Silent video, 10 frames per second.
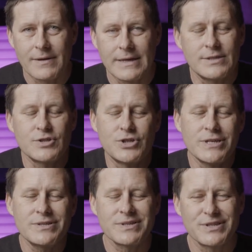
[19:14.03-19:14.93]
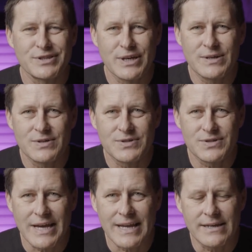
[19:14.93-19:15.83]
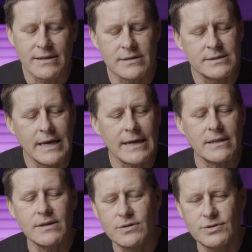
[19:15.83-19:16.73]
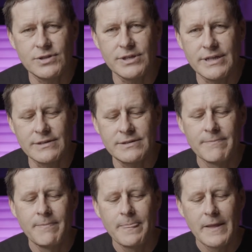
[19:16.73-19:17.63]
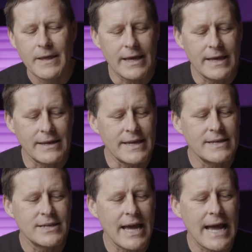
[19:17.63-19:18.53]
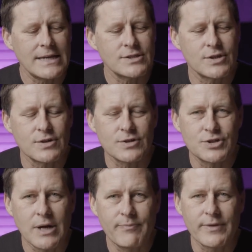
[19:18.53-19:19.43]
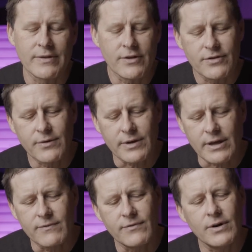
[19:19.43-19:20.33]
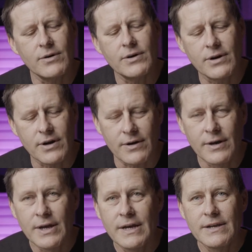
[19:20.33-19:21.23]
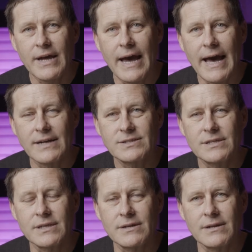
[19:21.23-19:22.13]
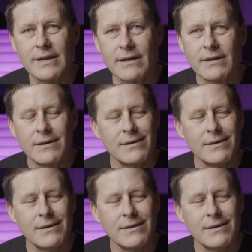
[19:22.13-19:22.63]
And see, Jesus is understanding exactly who she is, and he's asking her something that's going to invoke her to actually go like,